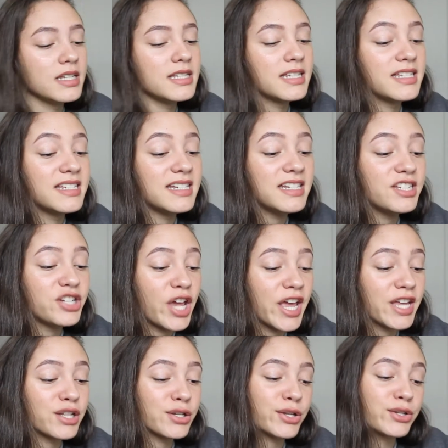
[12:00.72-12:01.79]
He's a DJ
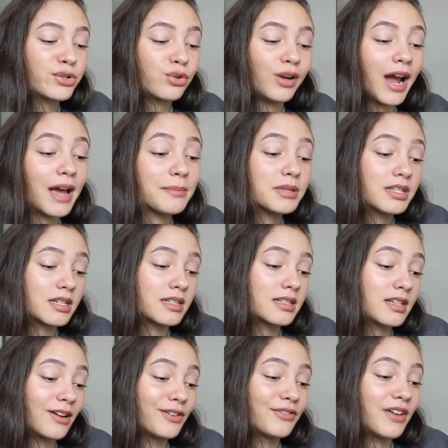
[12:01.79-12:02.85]
and describes
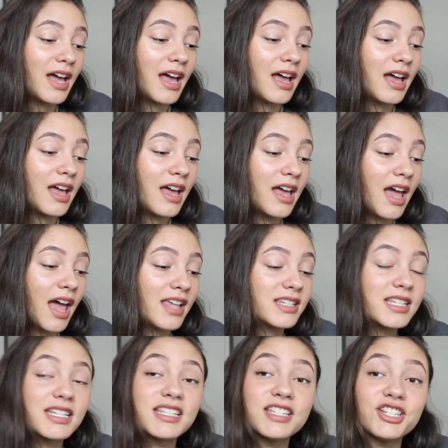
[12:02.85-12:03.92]
himself as
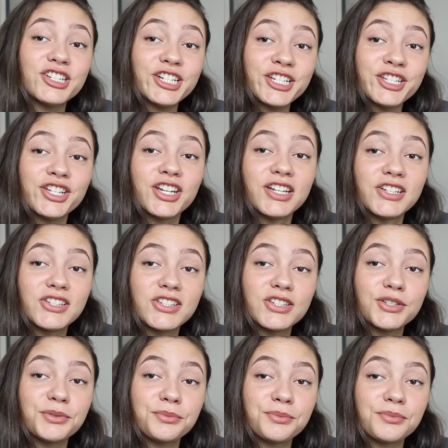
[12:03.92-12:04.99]
a
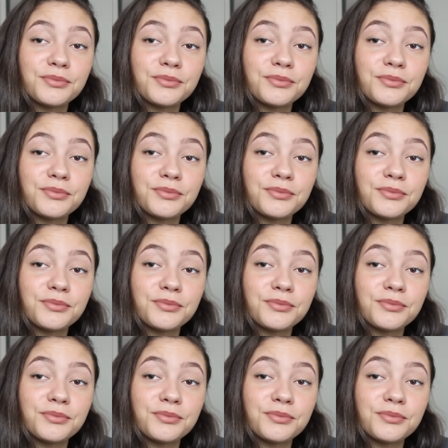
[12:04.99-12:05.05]
genius.